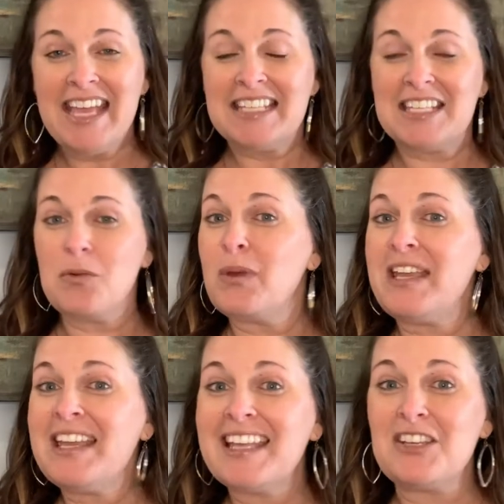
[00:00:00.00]
See,
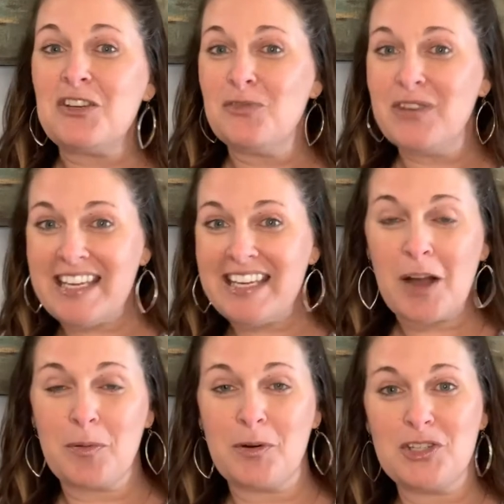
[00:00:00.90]
we get the unique
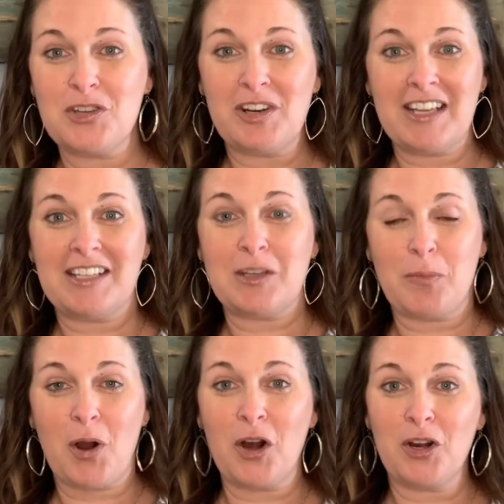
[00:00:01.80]
opportunity to
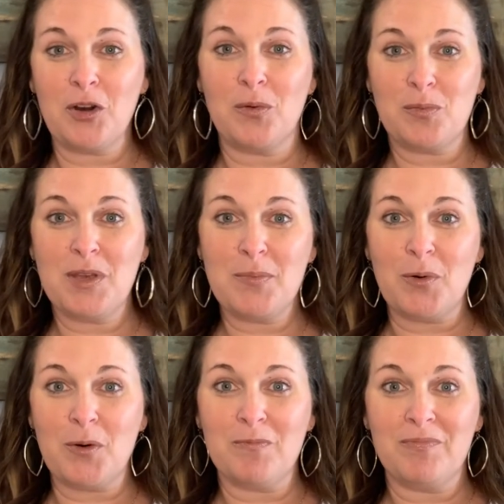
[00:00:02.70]
partner with
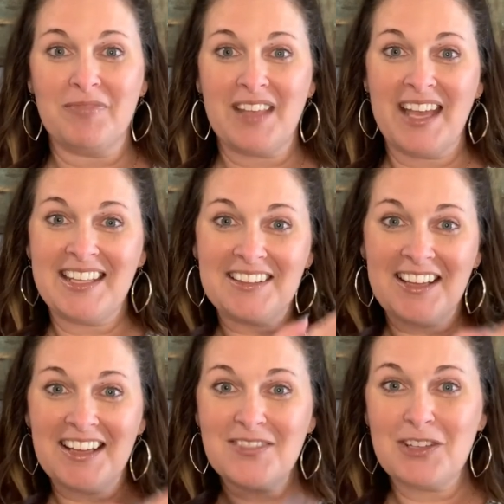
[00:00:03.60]
people at
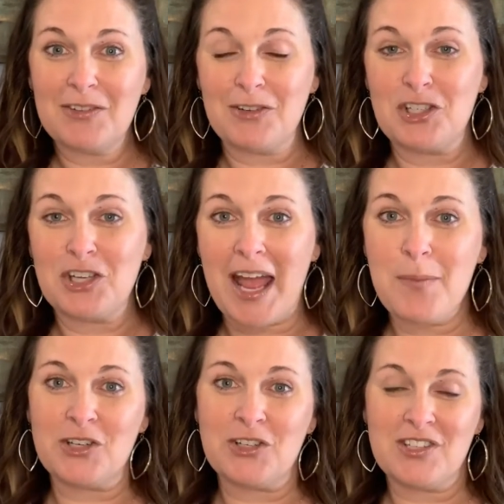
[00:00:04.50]
lots of different
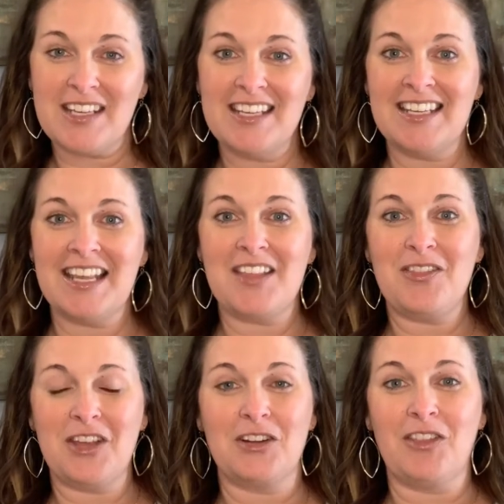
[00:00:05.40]
chapters in
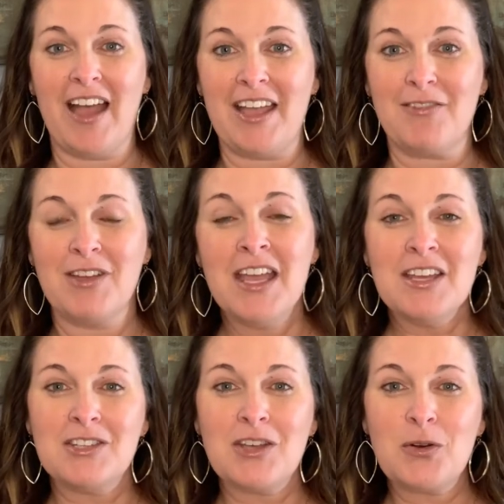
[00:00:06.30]
their life.
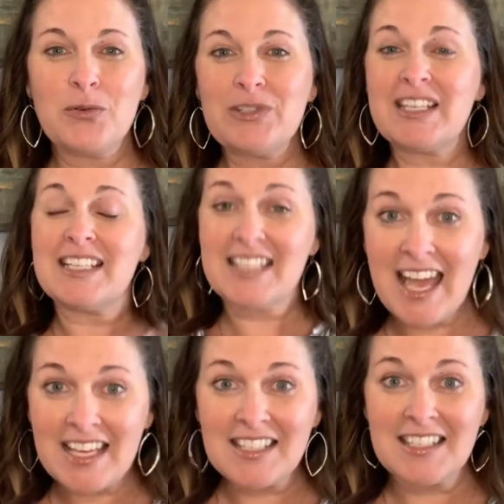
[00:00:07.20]
So
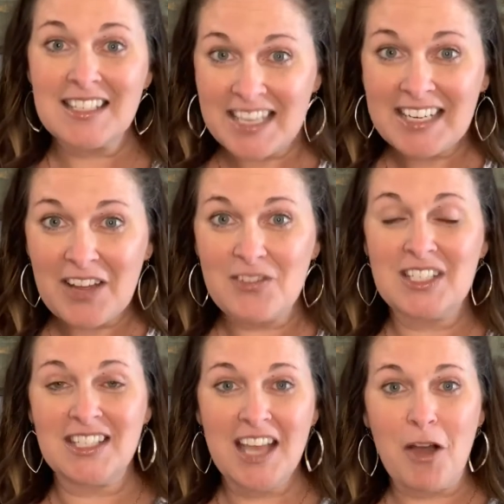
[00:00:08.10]
success in and of
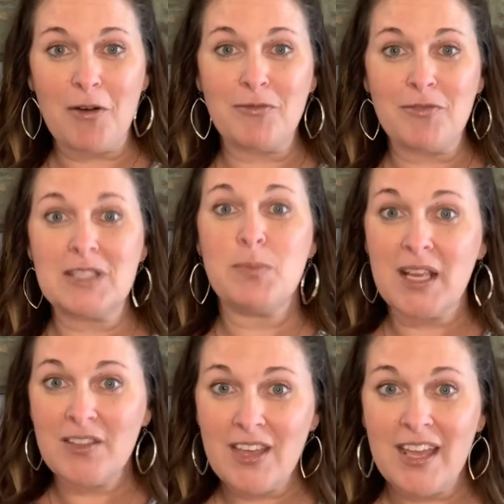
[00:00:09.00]
itself is a
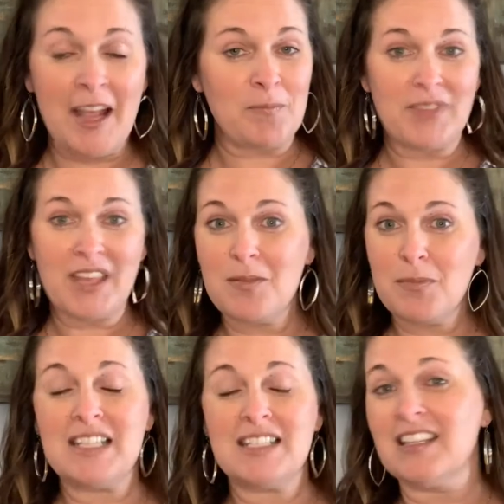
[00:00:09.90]
big thing, and it
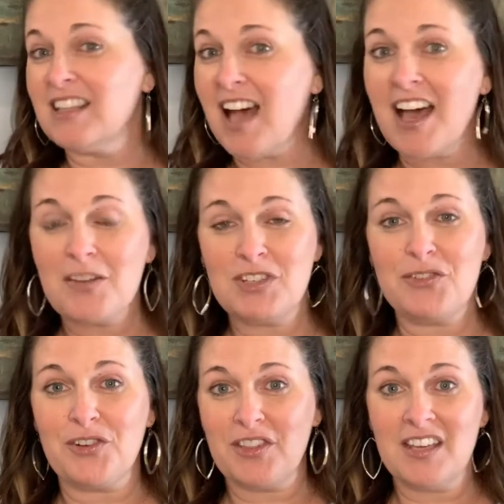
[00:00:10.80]
means a lot of
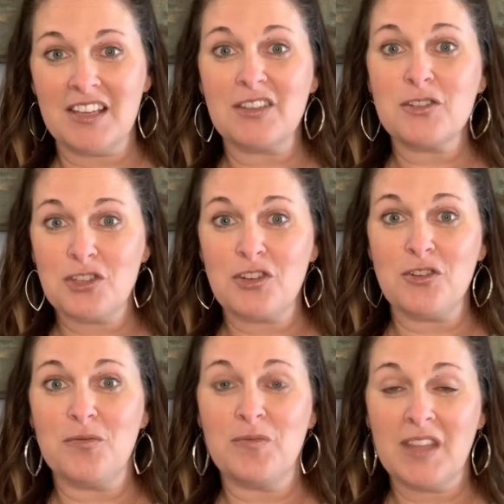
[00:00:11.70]
different things
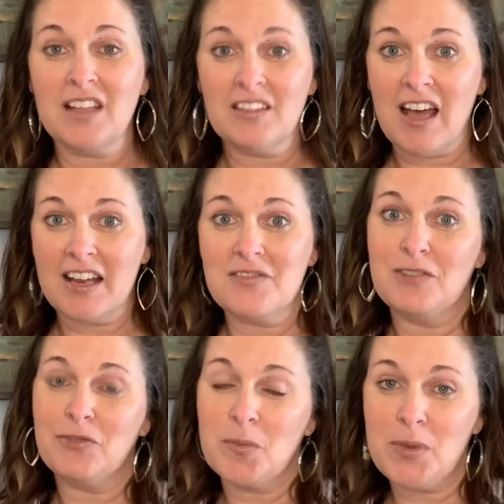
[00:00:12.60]
to a lot of
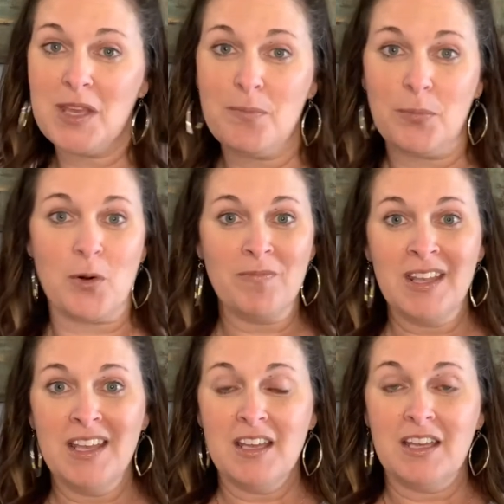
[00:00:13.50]
different people.
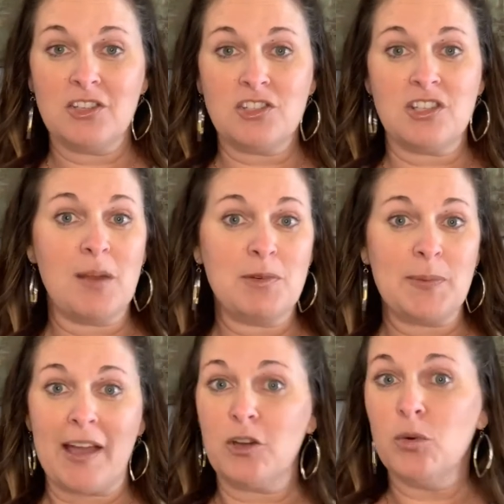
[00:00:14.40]
It's shaped
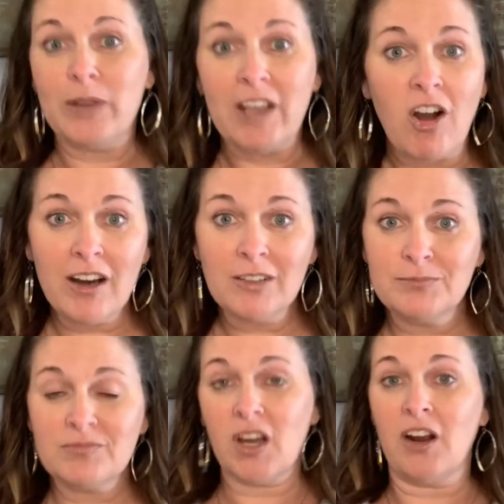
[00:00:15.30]
by who we
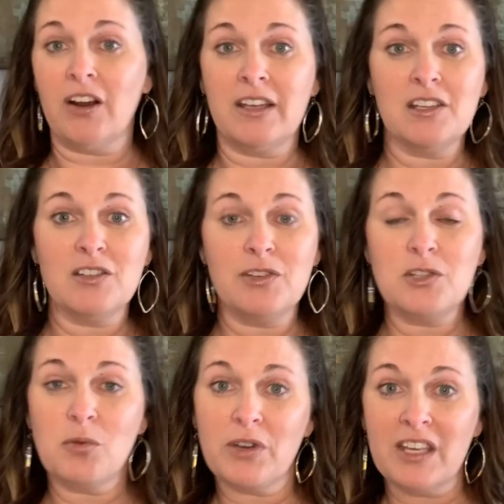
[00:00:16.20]
are, our
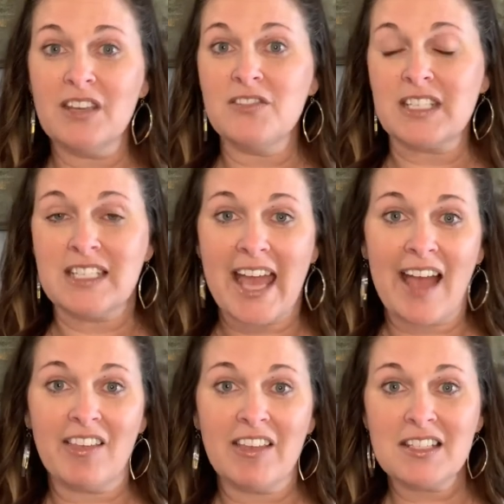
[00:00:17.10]
individual gifts and
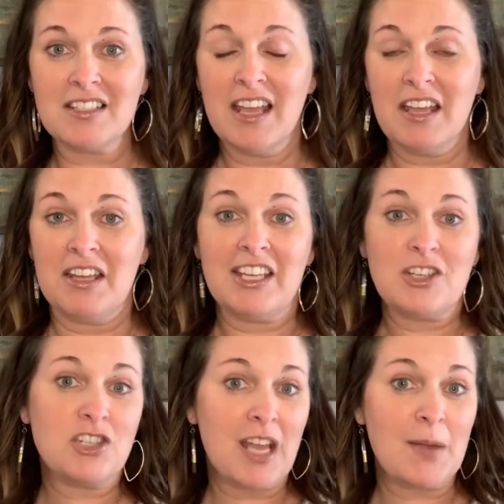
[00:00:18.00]
talents.
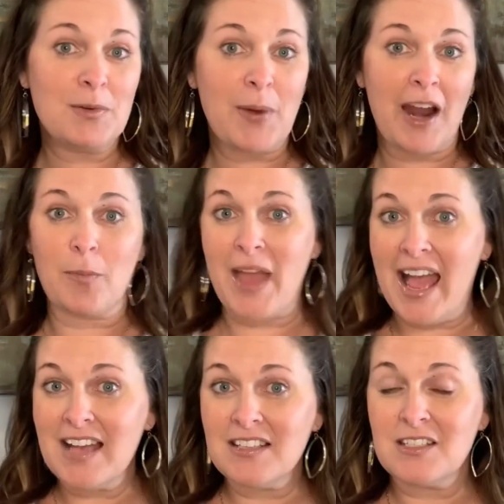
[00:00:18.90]
It's shaped by our
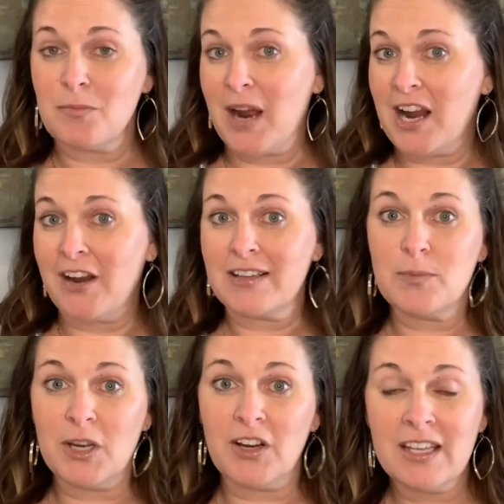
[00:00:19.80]
past and by our
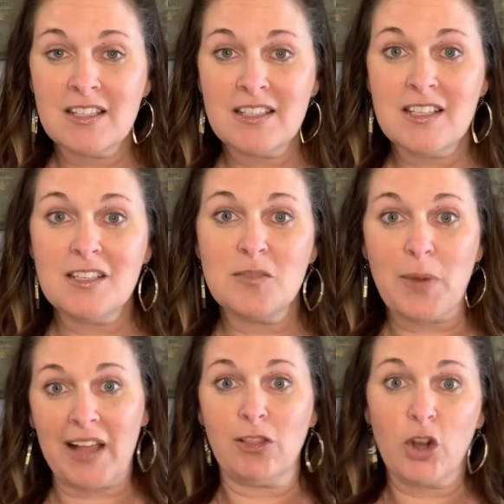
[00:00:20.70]
experiences,
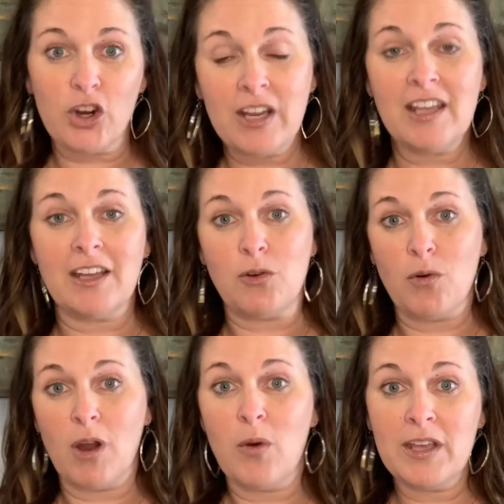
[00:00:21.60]
by learning and
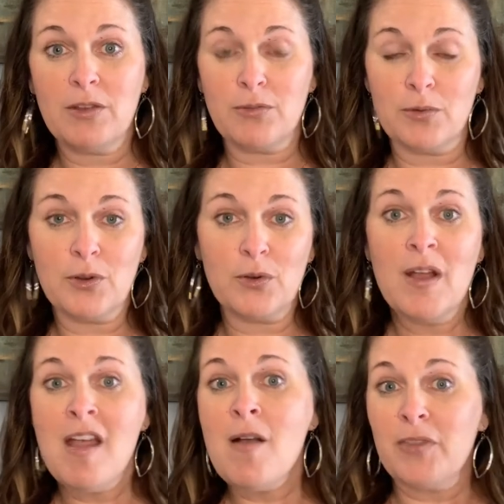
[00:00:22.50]
growing through
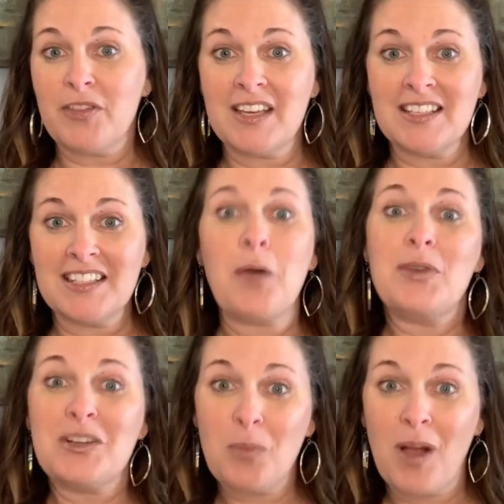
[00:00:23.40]
the things that we
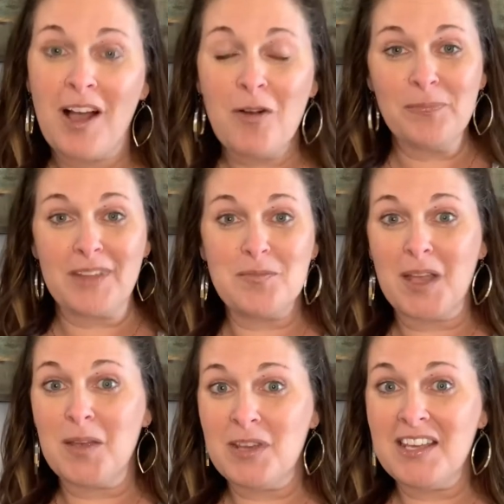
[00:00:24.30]
did well, and
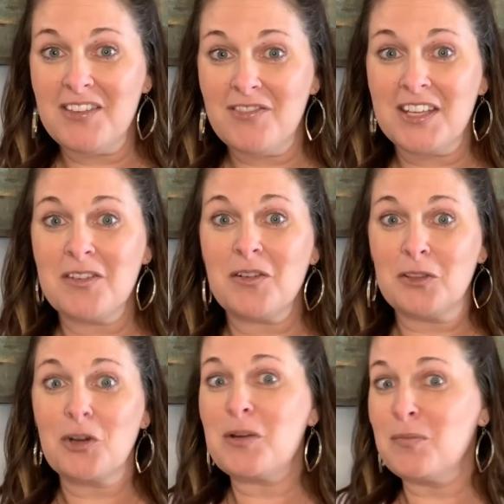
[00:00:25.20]
maybe even
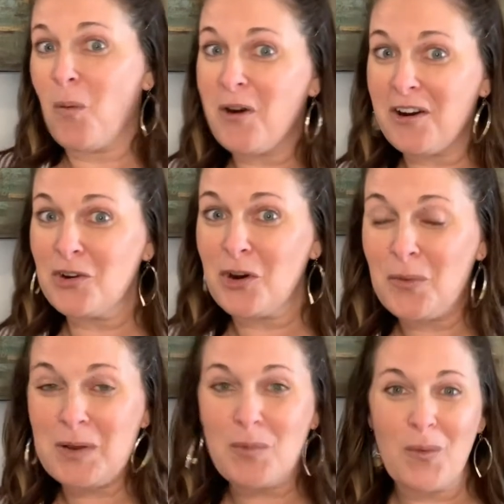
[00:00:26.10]
learning more,
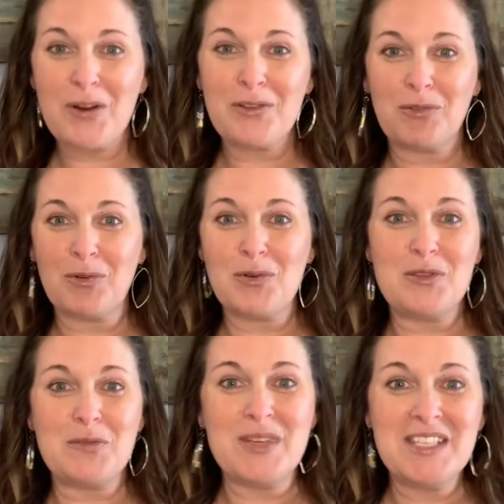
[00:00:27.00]
growing more through
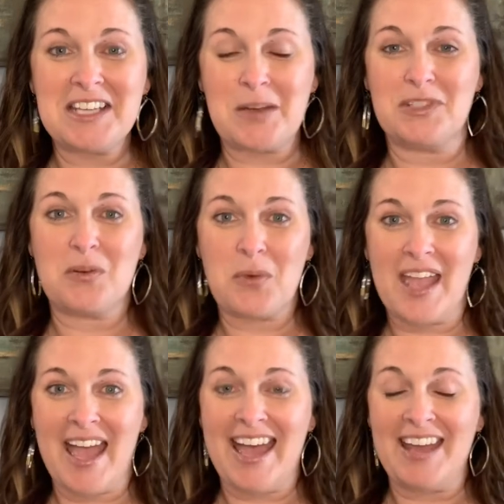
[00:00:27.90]
the missteps that we
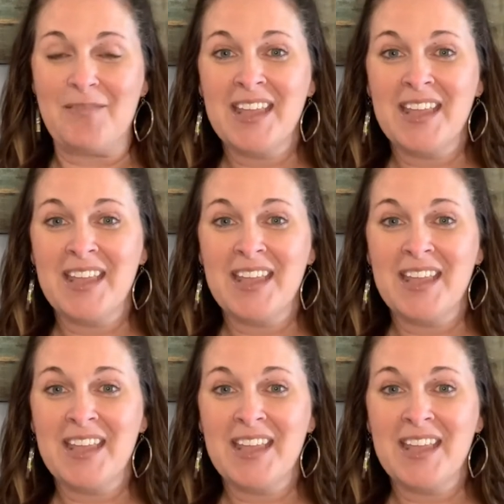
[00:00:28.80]
had.